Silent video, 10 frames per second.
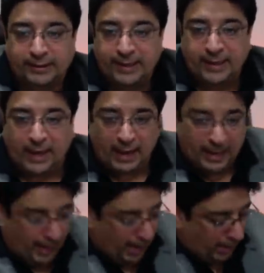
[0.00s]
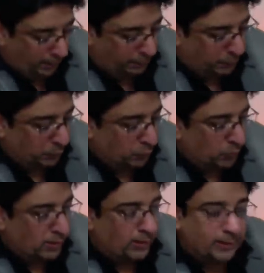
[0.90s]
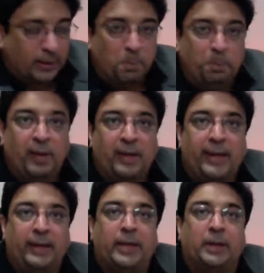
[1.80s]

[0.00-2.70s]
then I have to complete